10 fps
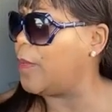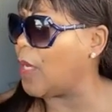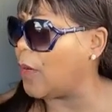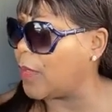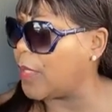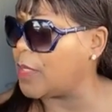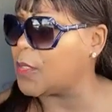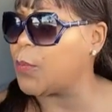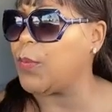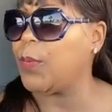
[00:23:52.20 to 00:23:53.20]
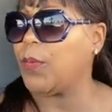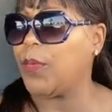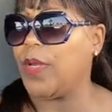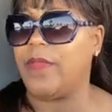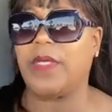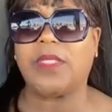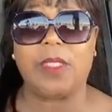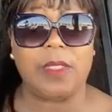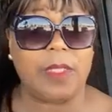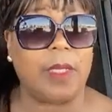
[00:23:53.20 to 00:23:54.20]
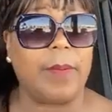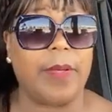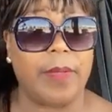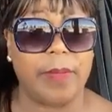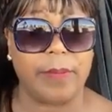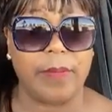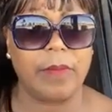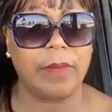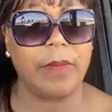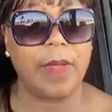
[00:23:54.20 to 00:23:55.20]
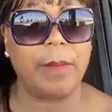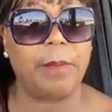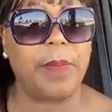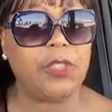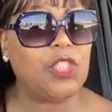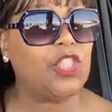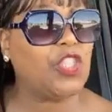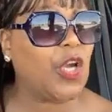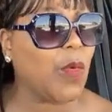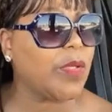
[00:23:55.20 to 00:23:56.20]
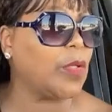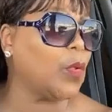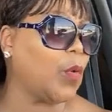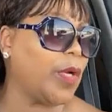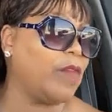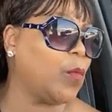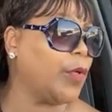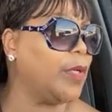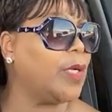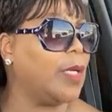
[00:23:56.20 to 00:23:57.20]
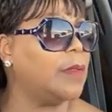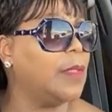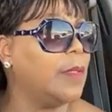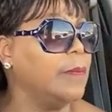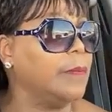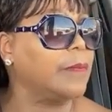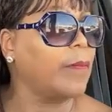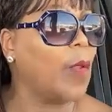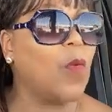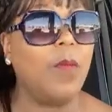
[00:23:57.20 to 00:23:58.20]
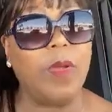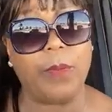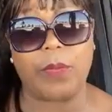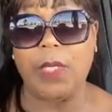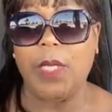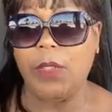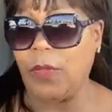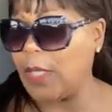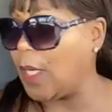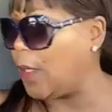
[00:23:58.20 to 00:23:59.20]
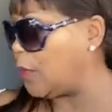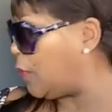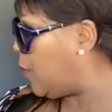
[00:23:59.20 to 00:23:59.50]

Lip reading: You meet all kinds of people, and that's the good thing about it. But you're sharing the Lord everywhere you go. Remember, you could go.